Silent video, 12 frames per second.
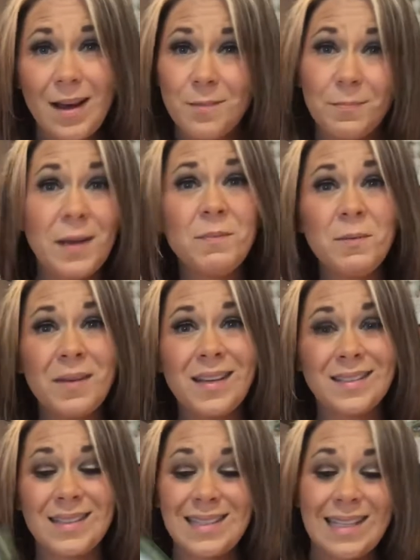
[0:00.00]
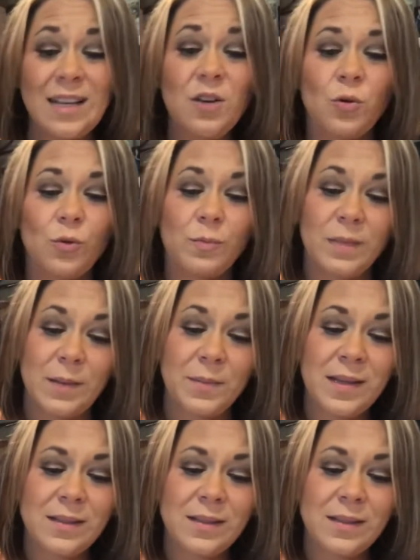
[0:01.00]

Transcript: maybe being single. Maybe